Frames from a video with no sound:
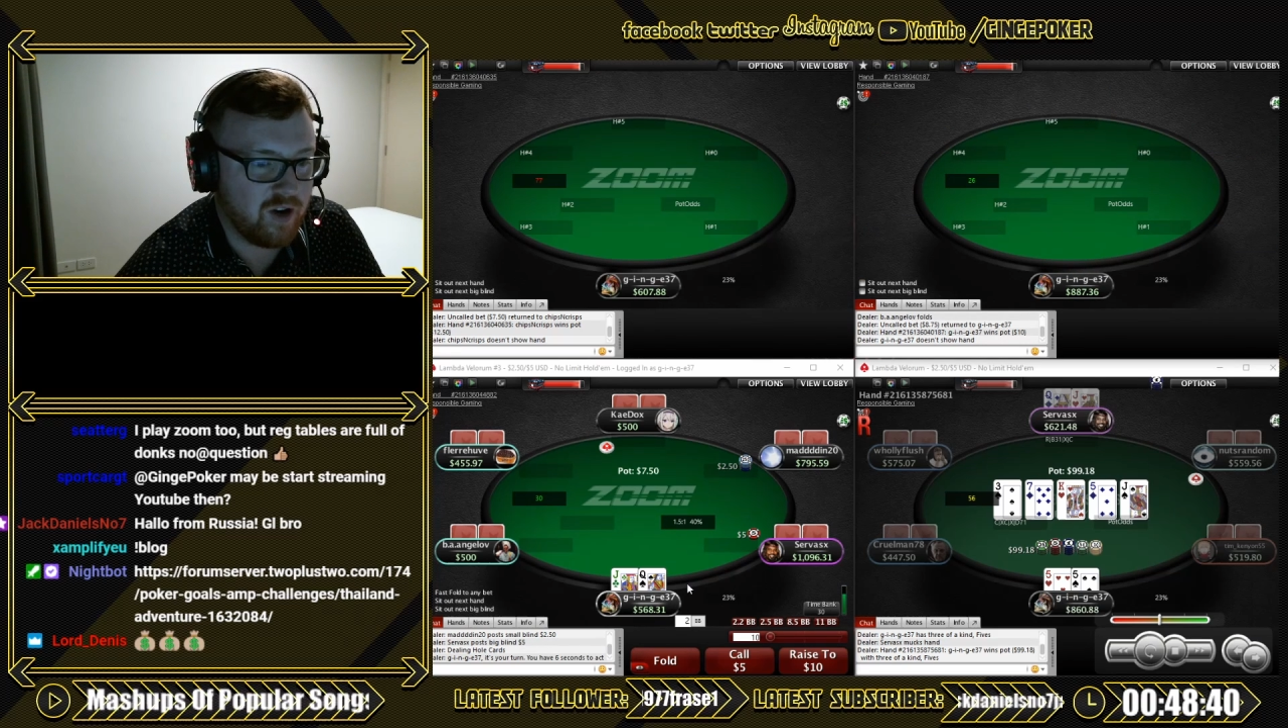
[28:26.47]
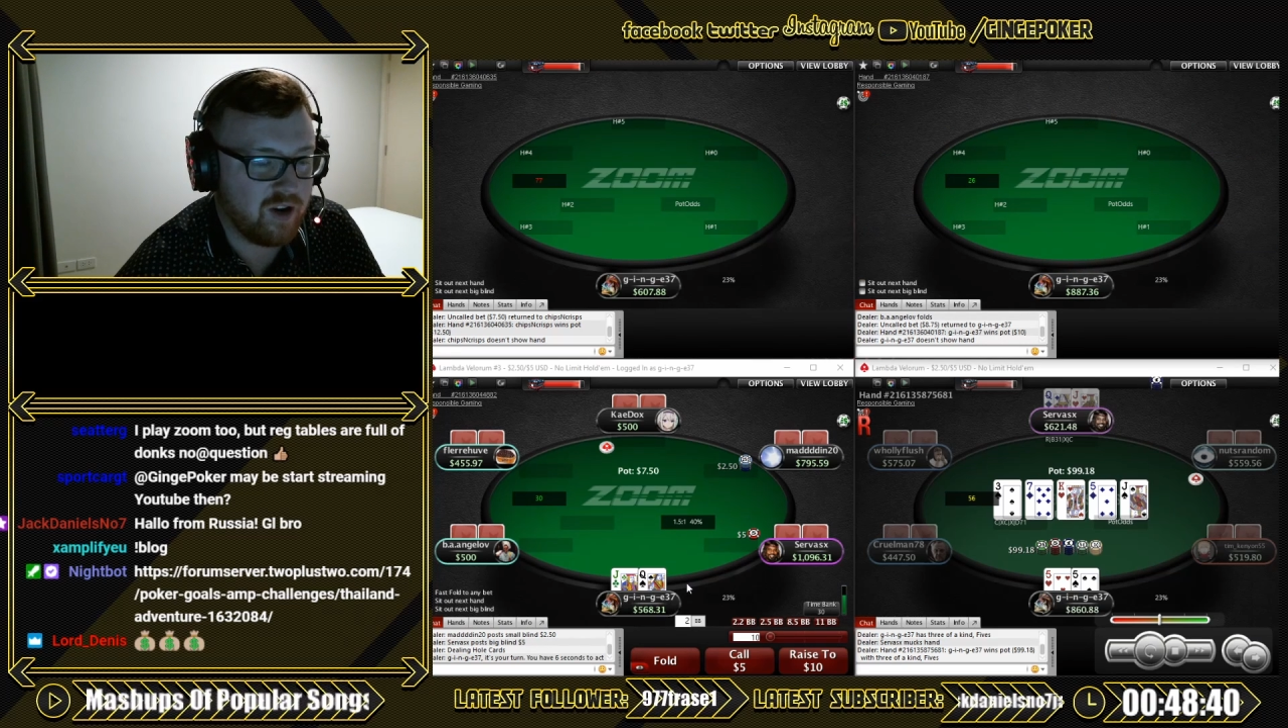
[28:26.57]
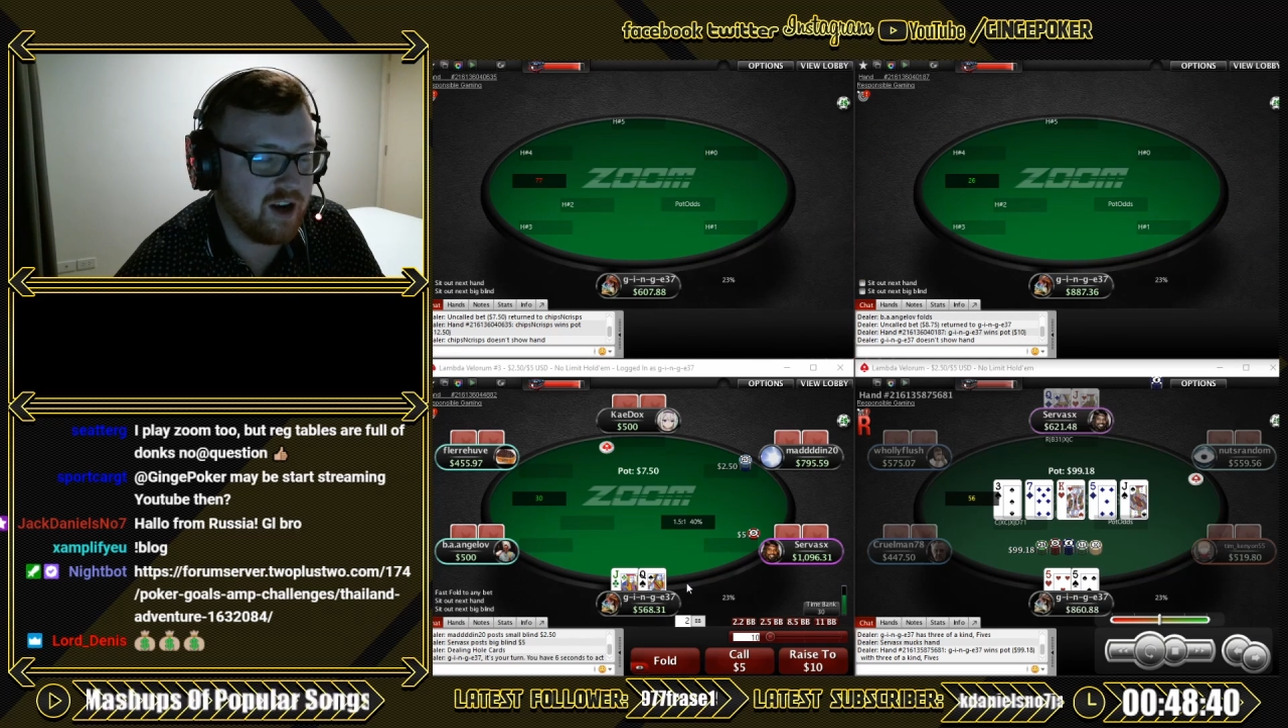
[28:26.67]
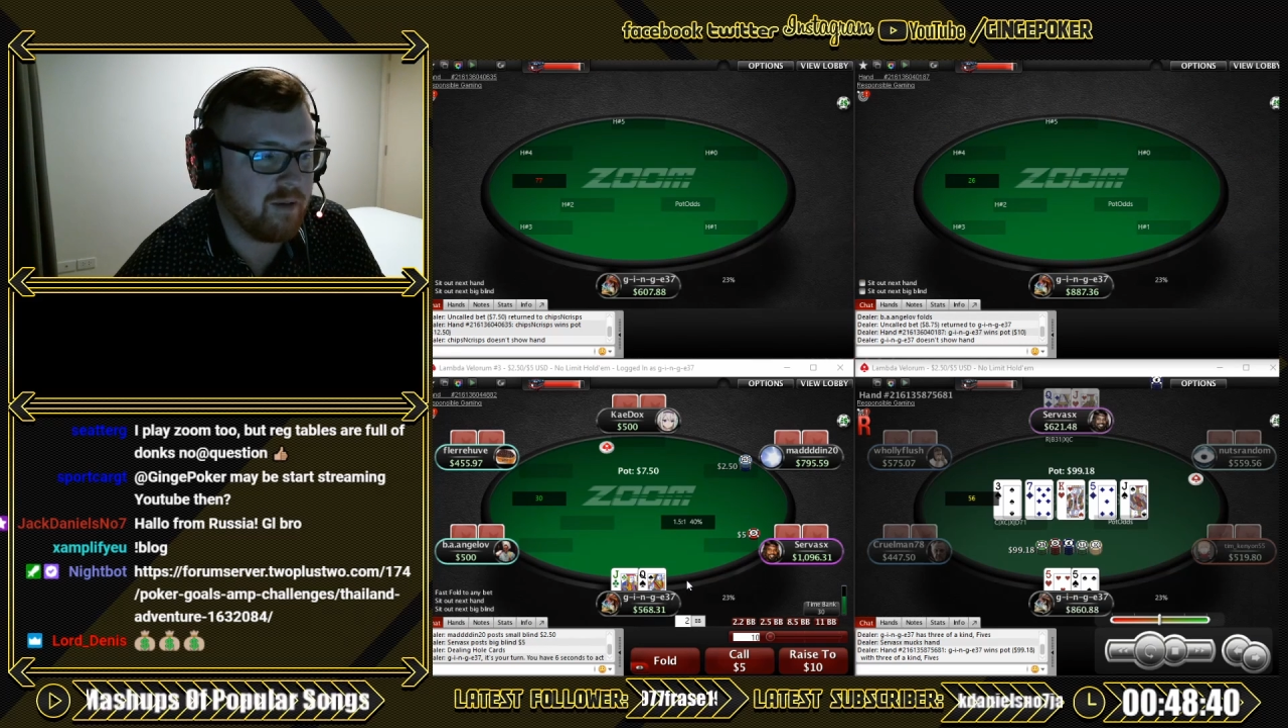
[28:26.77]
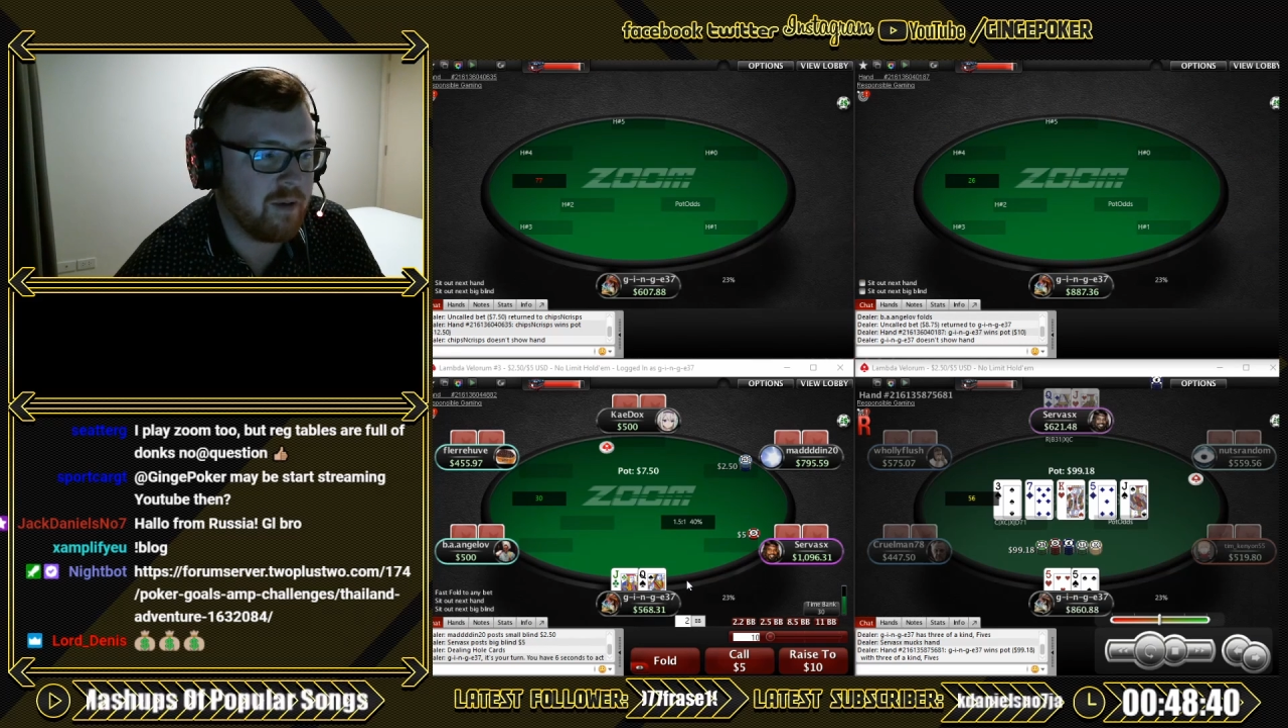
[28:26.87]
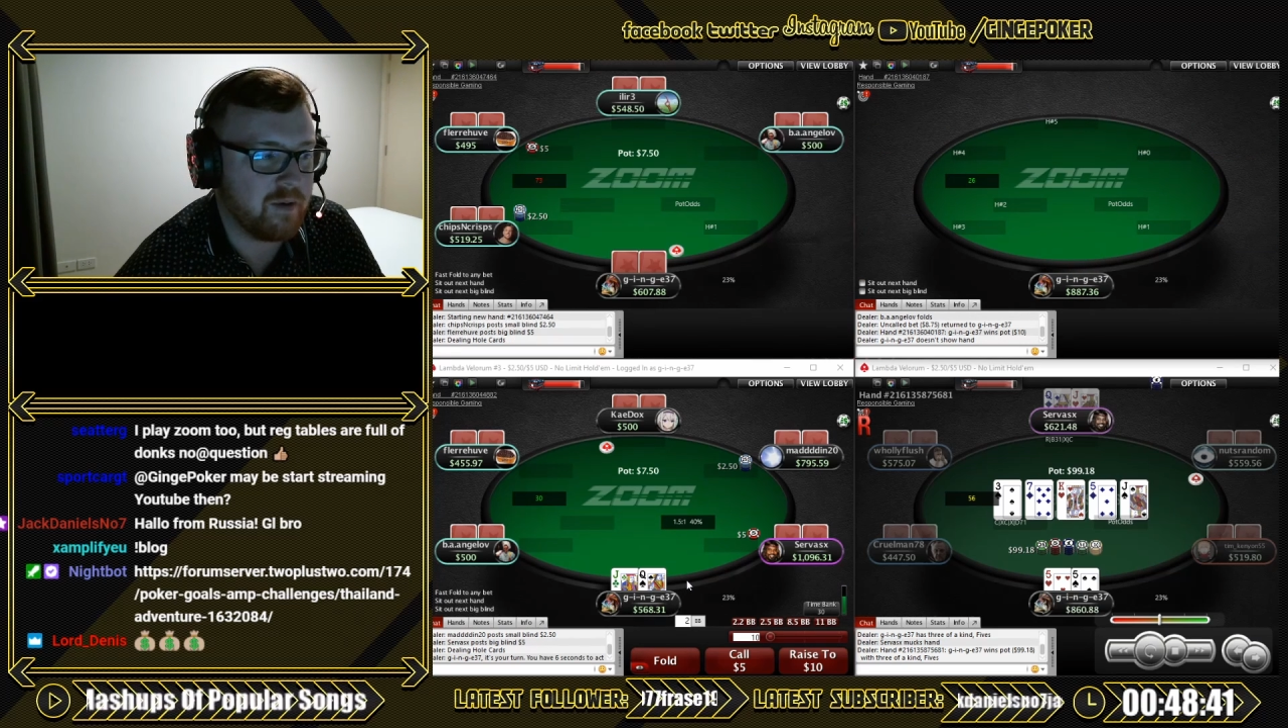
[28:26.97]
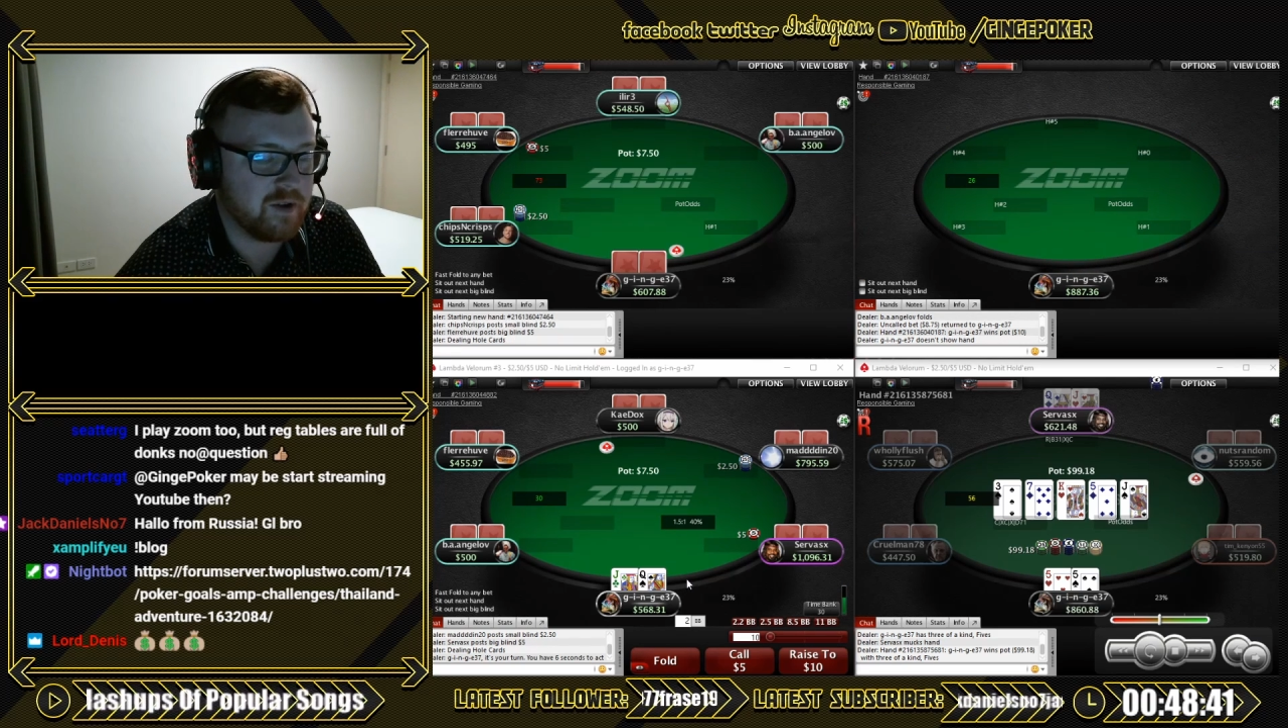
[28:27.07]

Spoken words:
and I remember it was